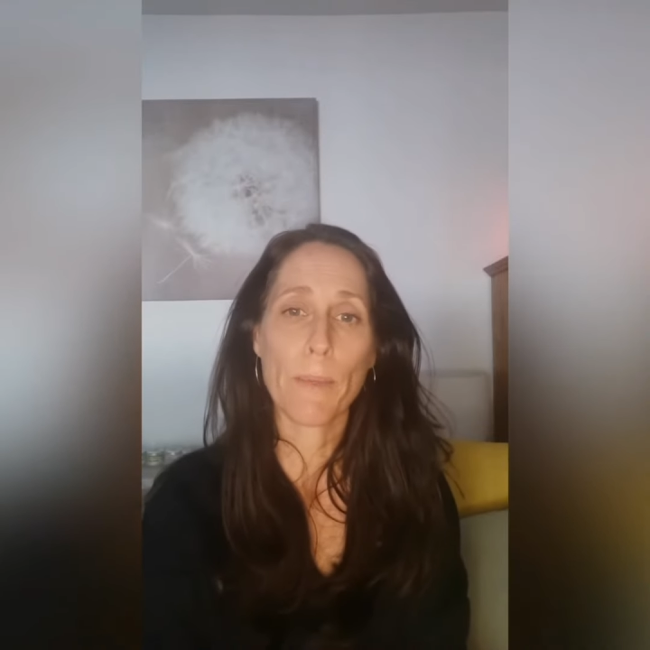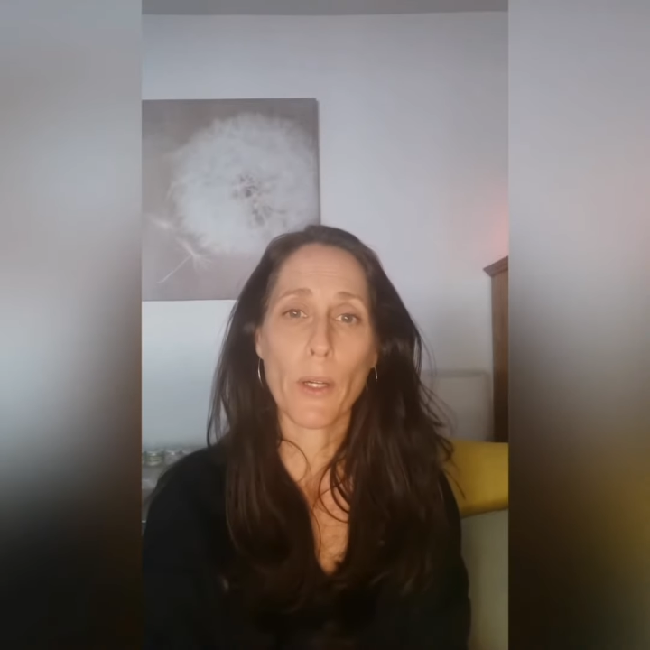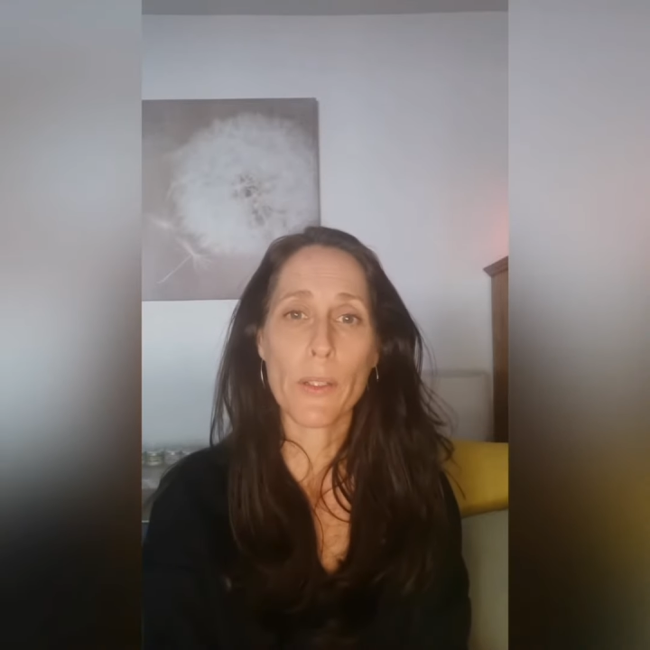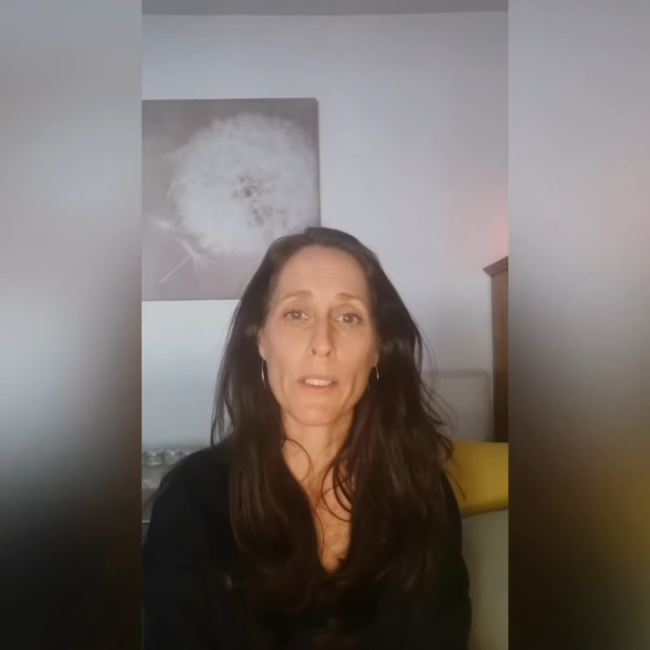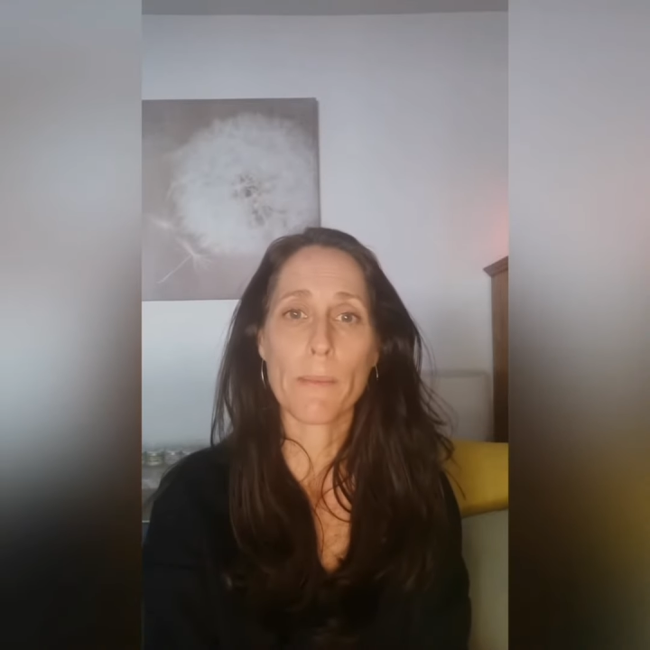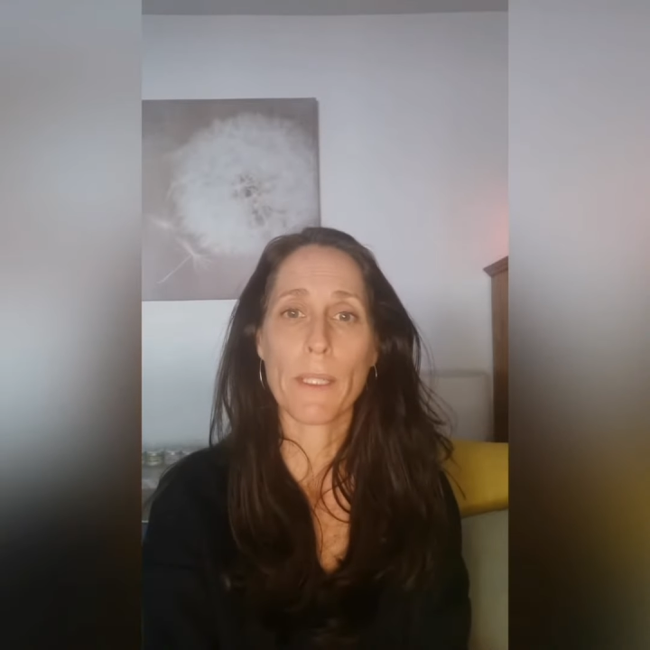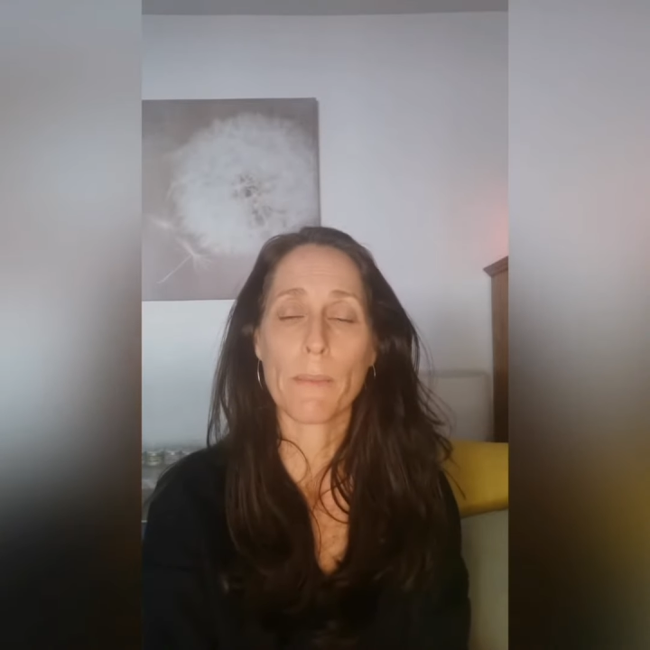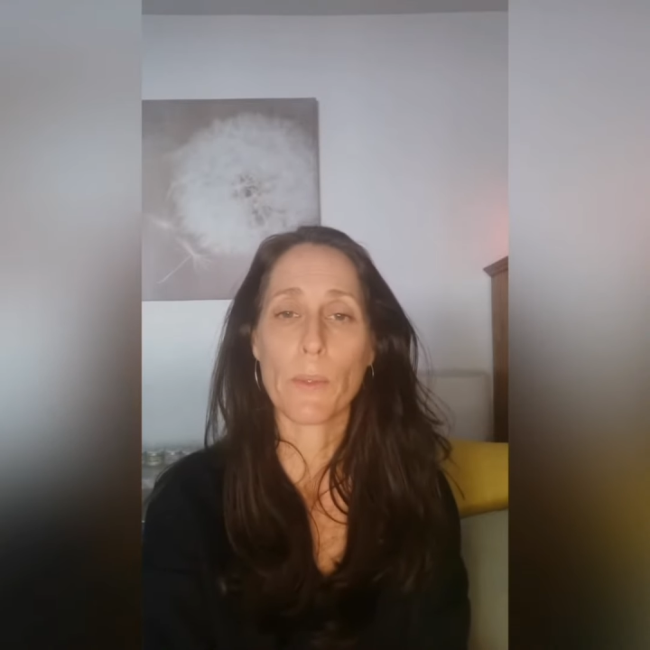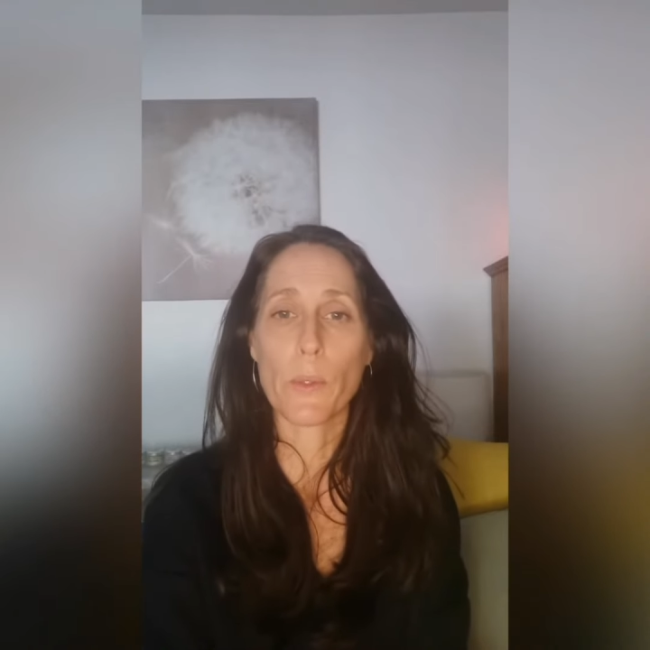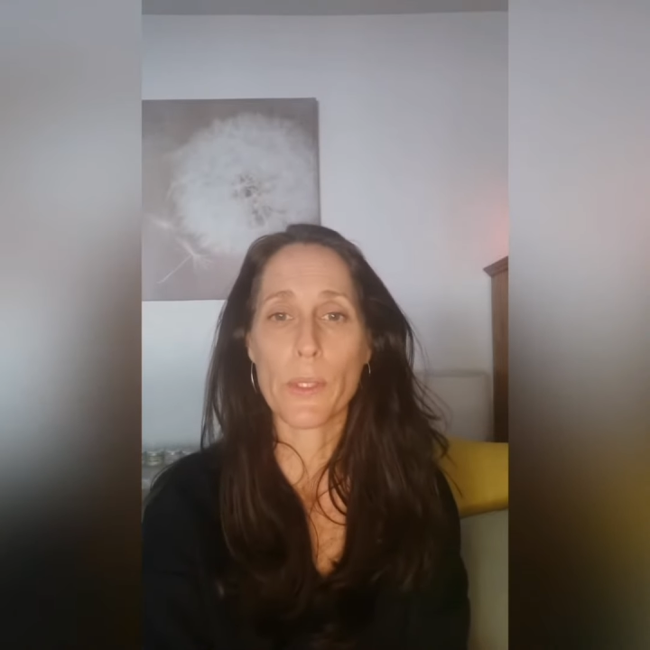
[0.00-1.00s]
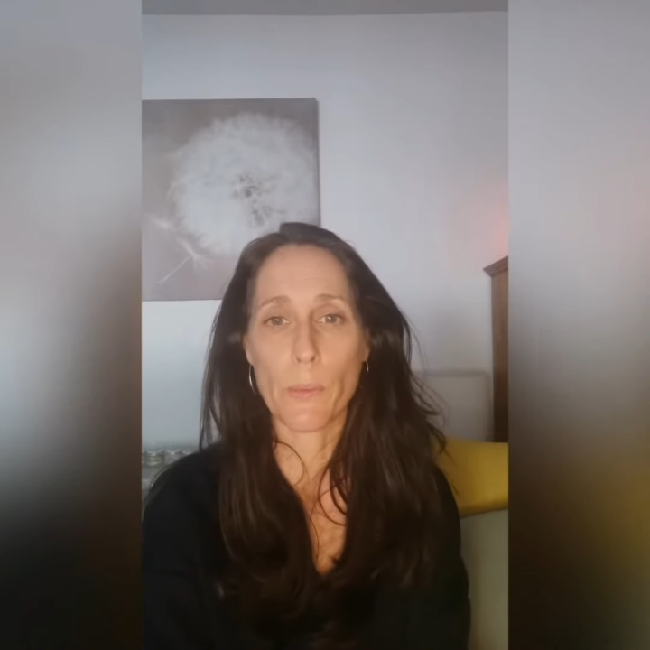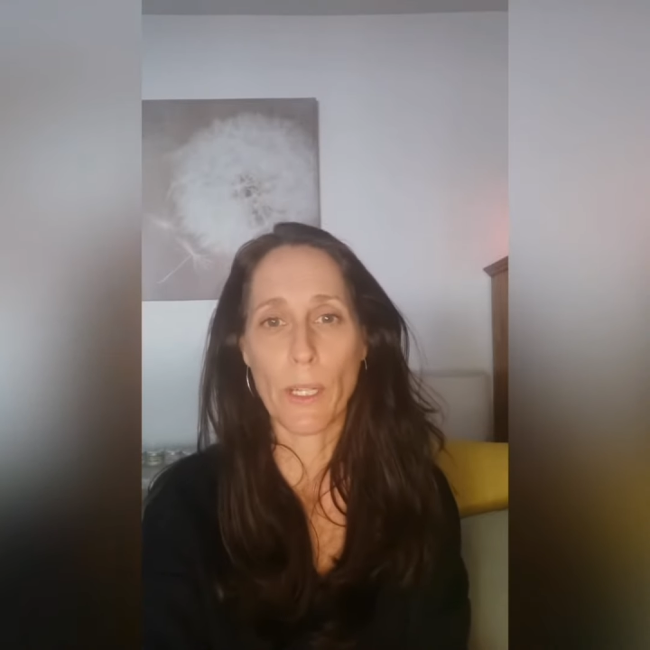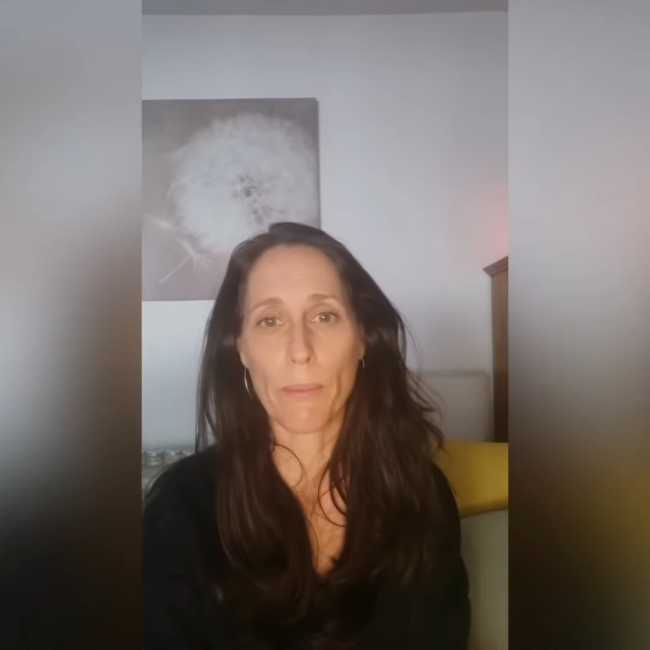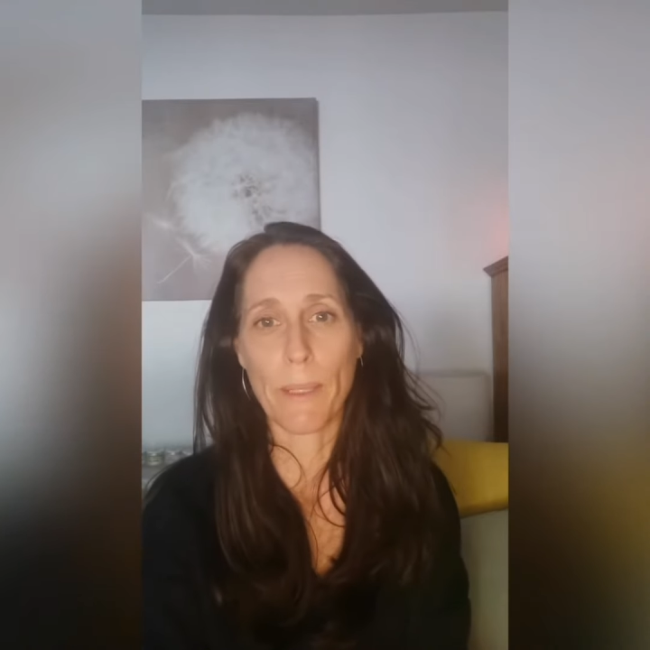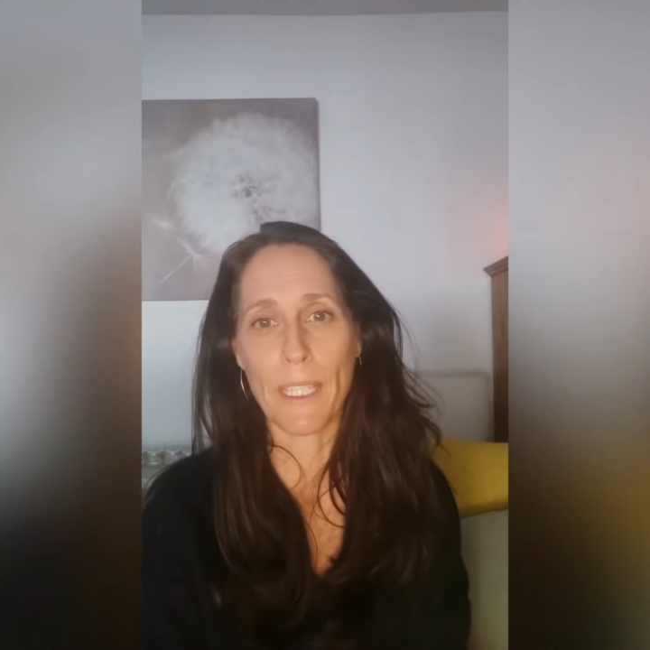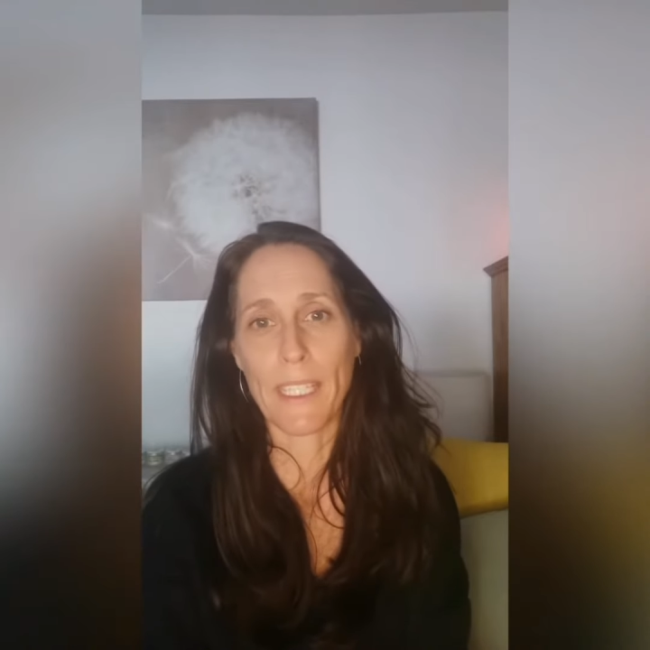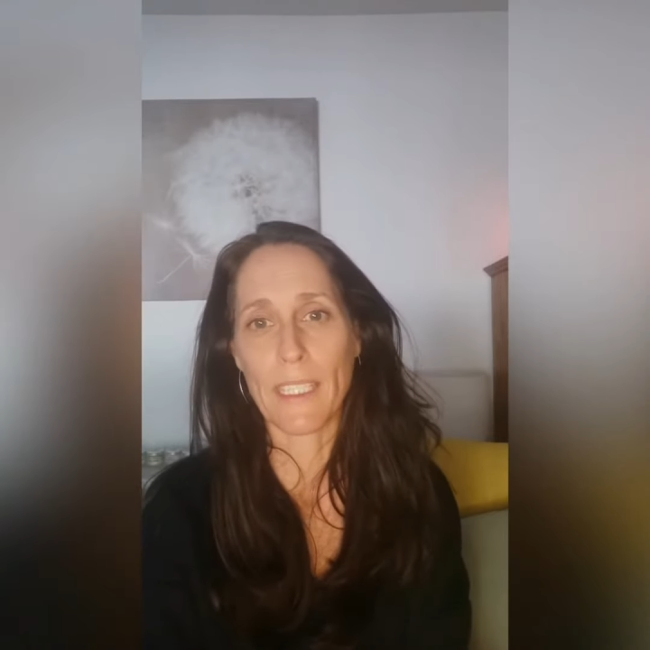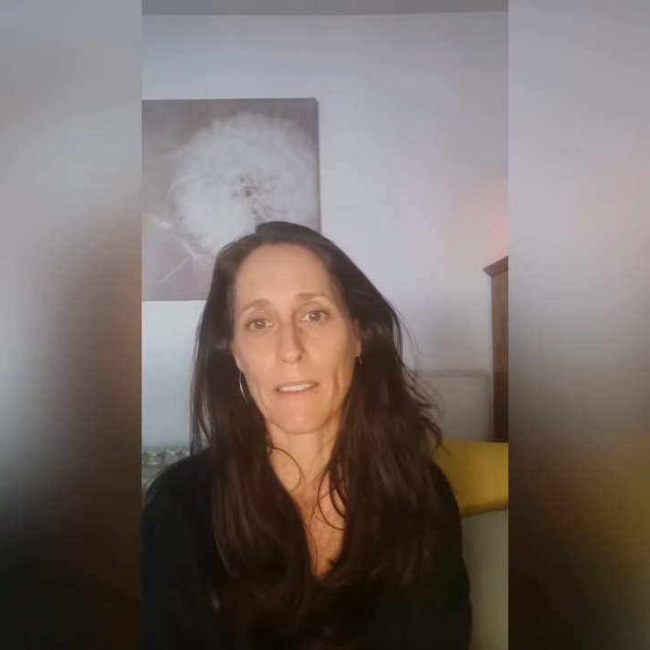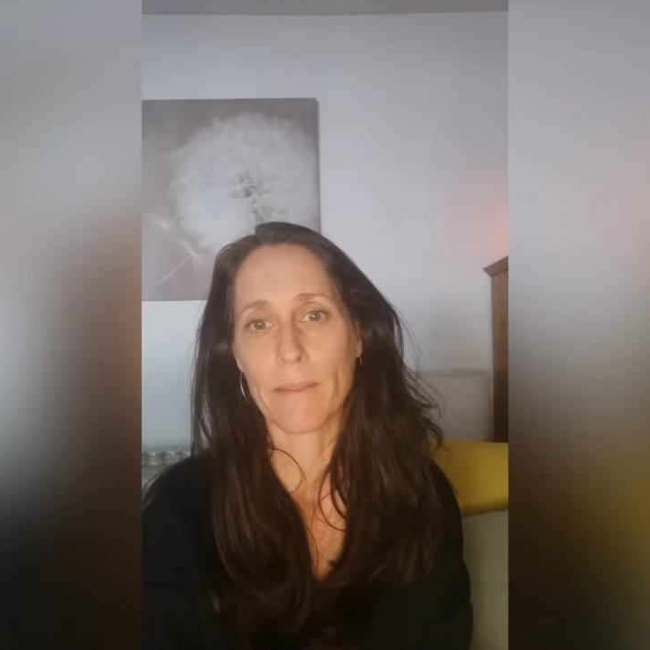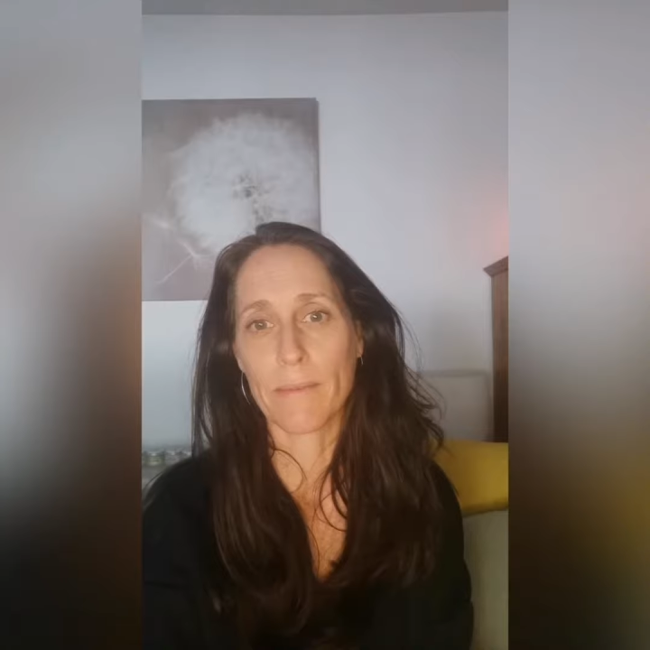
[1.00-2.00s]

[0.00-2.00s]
postmenopause well-being.